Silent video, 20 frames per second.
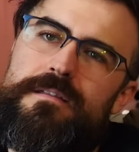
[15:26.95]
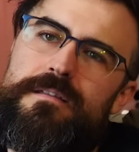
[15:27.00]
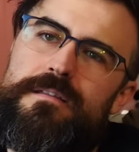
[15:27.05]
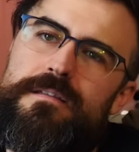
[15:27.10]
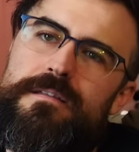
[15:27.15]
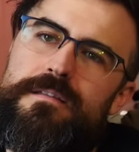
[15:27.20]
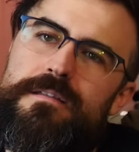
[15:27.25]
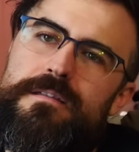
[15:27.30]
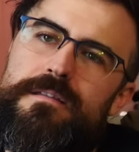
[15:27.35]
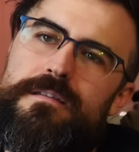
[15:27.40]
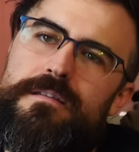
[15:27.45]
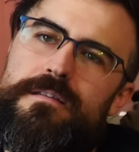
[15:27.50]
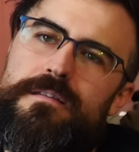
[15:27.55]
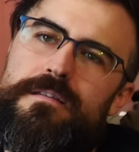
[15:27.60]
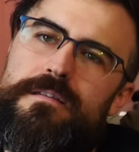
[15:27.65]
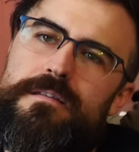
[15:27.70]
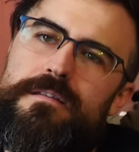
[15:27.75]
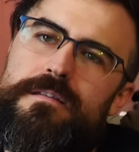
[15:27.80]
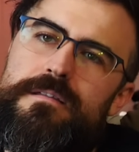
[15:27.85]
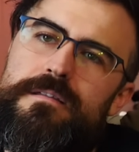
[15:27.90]

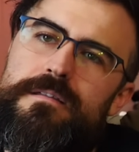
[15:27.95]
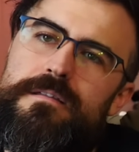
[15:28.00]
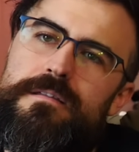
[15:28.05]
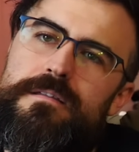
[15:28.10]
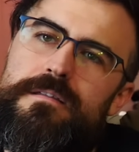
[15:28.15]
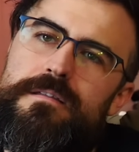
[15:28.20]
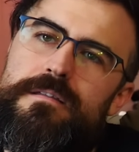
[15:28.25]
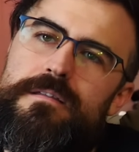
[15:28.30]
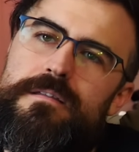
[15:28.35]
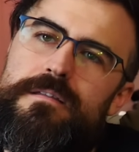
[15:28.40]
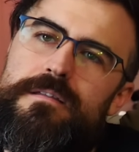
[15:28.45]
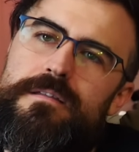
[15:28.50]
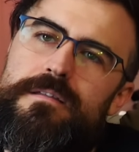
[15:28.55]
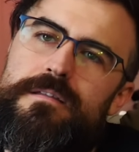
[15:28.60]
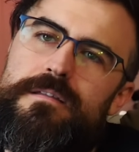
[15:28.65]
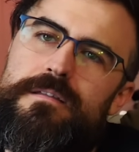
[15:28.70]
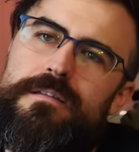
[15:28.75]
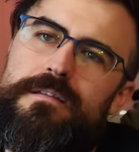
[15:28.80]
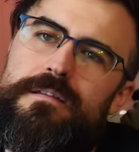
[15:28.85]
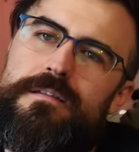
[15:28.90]

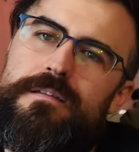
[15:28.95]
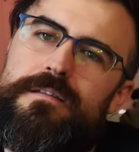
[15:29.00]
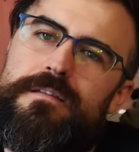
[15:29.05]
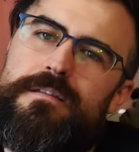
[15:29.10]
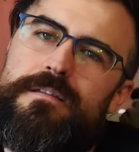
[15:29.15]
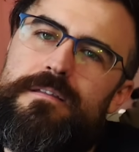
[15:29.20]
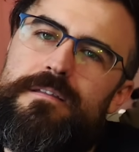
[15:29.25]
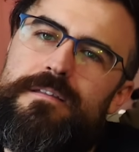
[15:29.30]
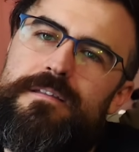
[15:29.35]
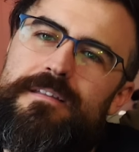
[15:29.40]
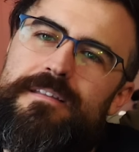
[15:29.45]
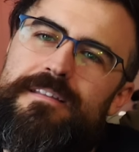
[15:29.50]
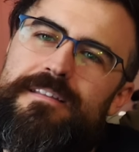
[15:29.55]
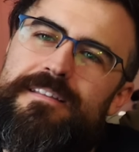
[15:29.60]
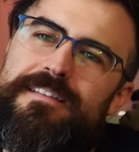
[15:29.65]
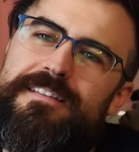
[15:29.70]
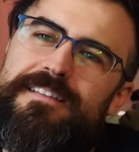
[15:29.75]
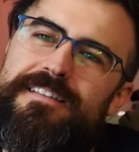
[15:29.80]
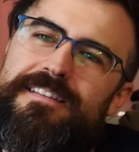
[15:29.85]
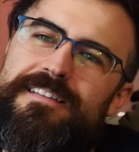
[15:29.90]

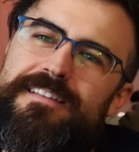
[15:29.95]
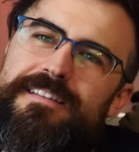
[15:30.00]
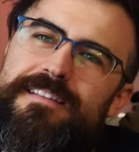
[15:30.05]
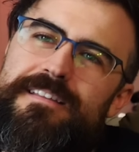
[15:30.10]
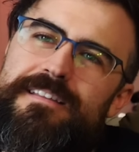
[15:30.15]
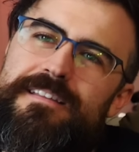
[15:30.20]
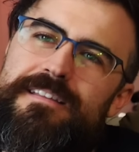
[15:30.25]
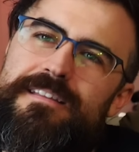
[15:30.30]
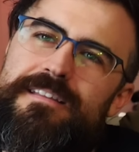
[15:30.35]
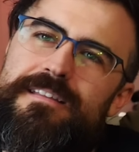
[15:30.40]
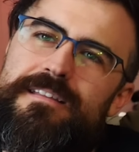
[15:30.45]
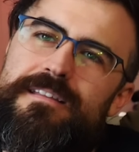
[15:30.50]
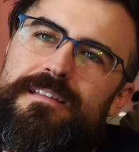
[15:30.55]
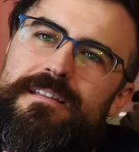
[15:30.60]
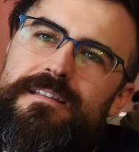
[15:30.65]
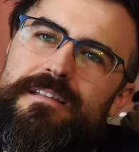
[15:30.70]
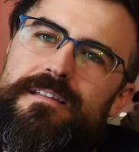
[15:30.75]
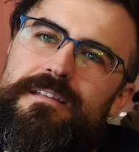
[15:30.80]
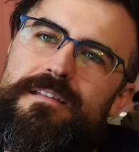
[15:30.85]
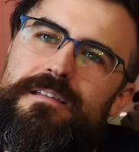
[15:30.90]

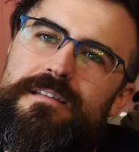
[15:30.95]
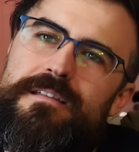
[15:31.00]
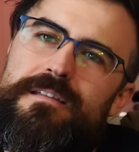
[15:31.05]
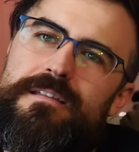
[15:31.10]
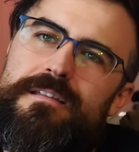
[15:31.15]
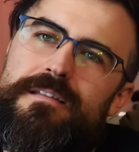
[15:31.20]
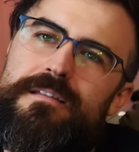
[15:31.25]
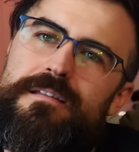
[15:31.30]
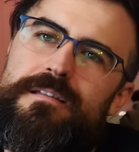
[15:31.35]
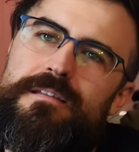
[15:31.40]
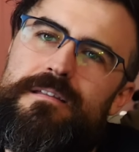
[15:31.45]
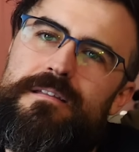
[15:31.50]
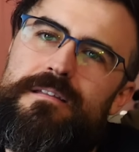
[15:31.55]
This person isn't speaking.